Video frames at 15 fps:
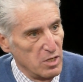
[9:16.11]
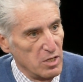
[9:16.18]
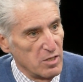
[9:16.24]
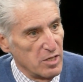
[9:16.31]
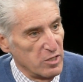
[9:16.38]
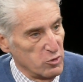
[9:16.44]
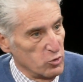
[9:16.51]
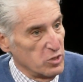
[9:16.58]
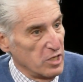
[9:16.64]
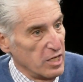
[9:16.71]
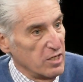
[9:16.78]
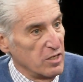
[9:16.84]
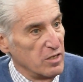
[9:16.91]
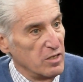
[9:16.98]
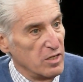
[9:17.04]
That you
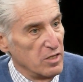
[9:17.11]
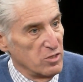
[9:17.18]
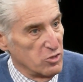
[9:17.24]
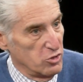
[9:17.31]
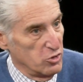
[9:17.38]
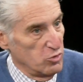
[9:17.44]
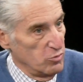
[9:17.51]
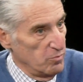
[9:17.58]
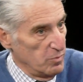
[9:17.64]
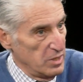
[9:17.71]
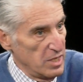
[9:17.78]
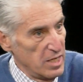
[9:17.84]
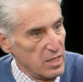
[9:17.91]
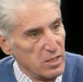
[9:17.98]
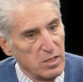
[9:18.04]
take to
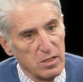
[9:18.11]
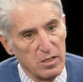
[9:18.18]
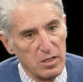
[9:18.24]
Manhattan.